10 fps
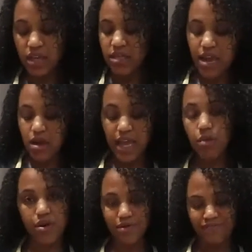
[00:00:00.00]
first
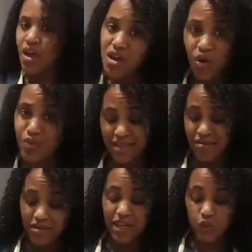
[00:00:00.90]
time.
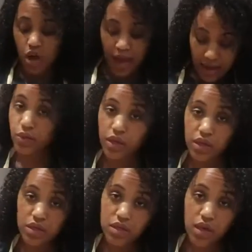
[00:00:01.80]
And mix it up.